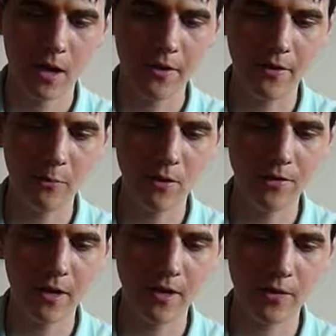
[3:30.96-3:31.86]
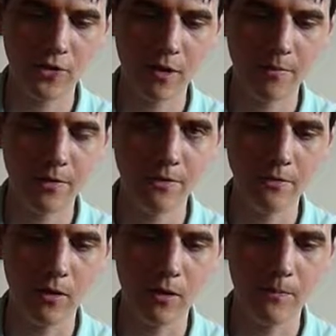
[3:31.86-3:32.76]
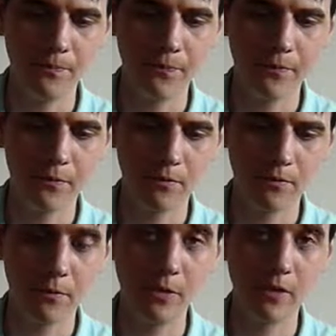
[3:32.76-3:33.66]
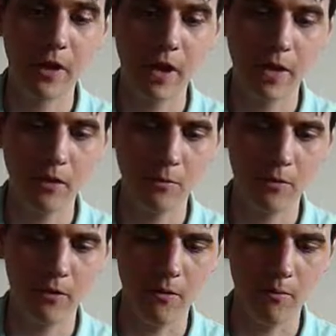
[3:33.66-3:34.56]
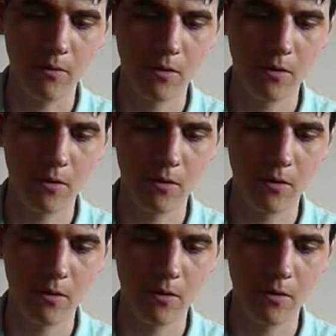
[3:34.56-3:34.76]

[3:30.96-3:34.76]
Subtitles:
and then we're taking a trip to the UK with him.